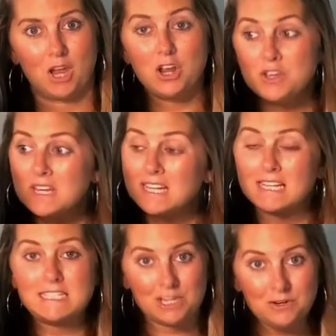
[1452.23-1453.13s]
Are you going to
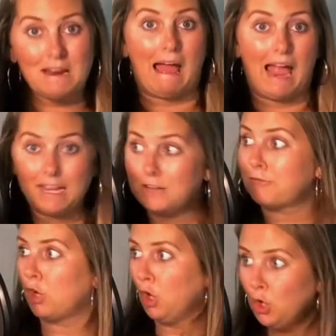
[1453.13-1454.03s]
continue to hide it
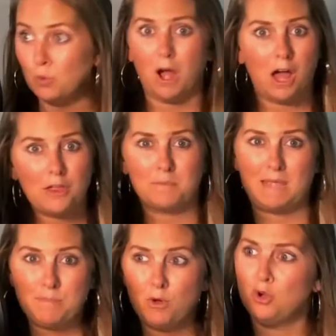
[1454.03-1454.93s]
for who? Other
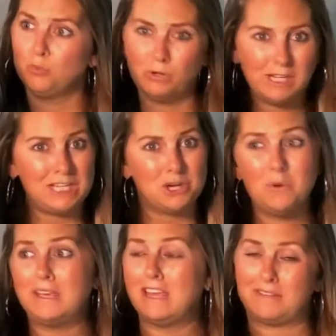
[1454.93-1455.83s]
people who really
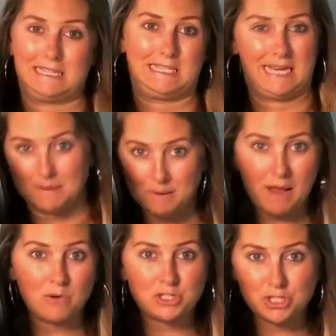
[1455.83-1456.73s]
don't give a damn
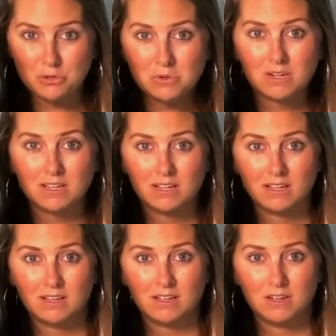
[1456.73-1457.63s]
about you?
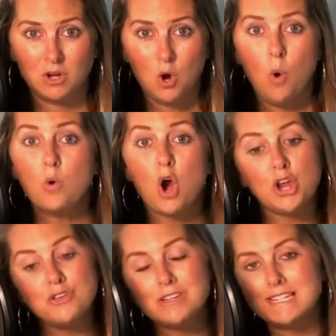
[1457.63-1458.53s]
Or
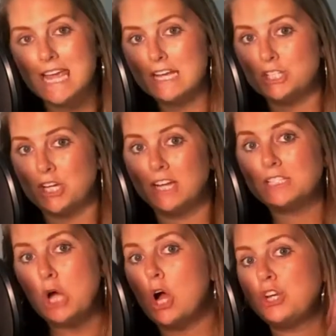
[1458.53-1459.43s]
are you going to take a
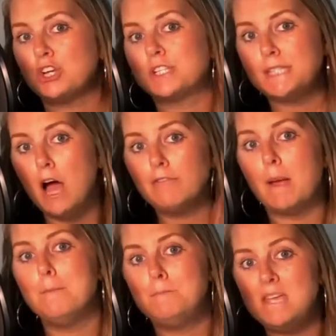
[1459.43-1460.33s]
chance on yourself
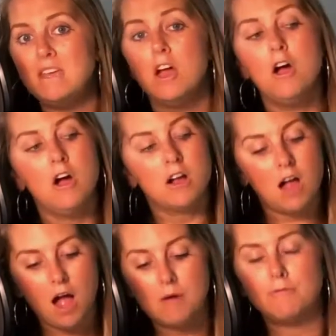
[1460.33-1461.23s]
and
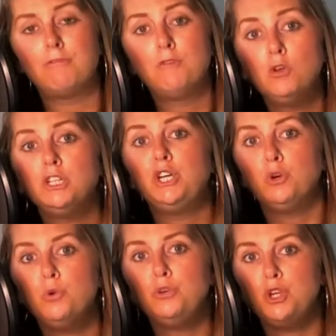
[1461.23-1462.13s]
become fully
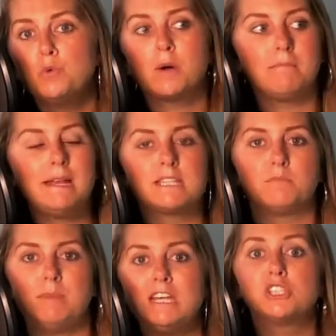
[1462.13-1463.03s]
who you were meant
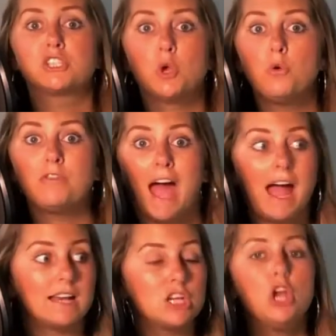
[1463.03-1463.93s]
to be so
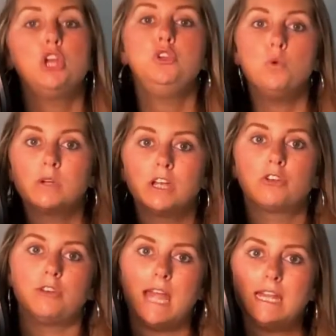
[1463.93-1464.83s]
that you can
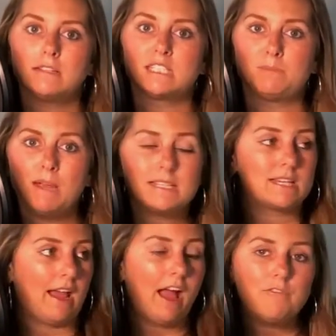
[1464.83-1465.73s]
create this space
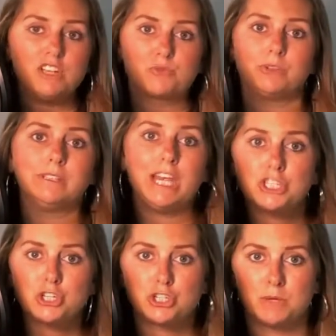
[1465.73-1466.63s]
to have these
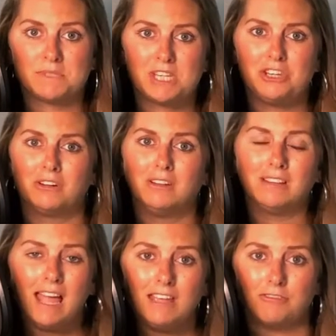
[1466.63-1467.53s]
relationships in your
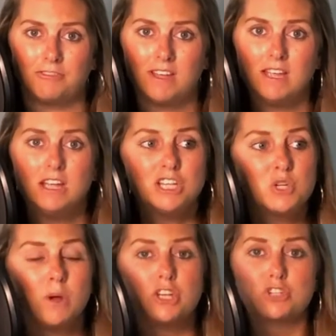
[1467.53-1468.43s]
life
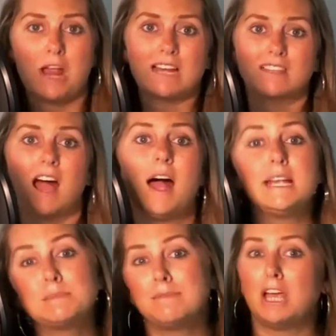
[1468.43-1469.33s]
to attract the
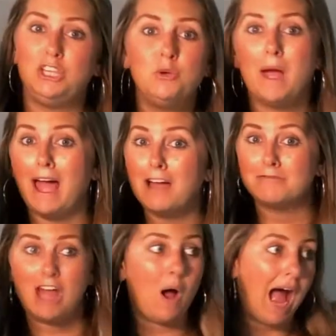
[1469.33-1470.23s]
husband that you
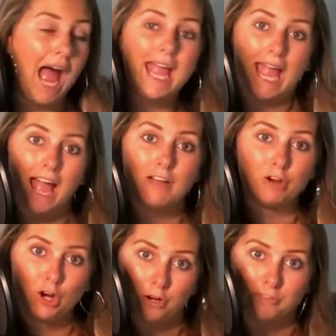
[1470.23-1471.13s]
have now? I have
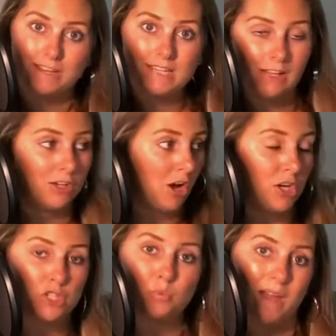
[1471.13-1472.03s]
Irving De La
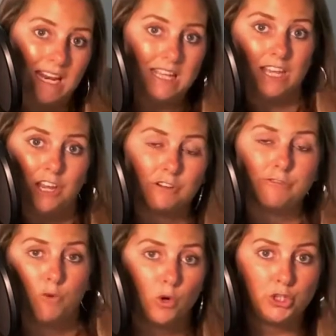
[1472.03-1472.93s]
Concha waiting here
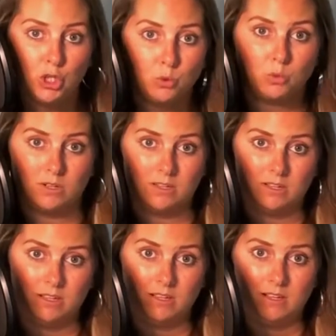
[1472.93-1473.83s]
for you.
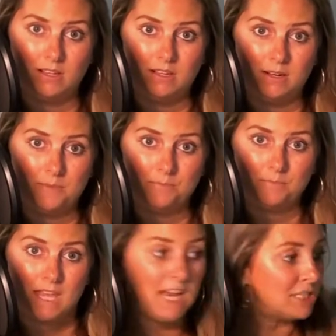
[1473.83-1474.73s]

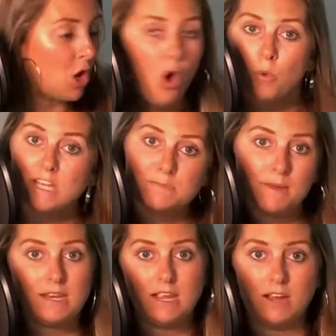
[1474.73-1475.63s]
He's always
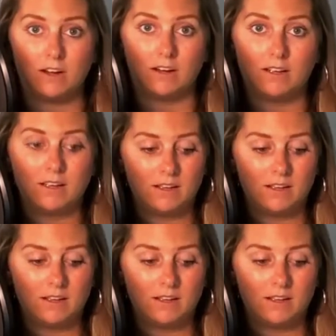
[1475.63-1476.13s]
been here.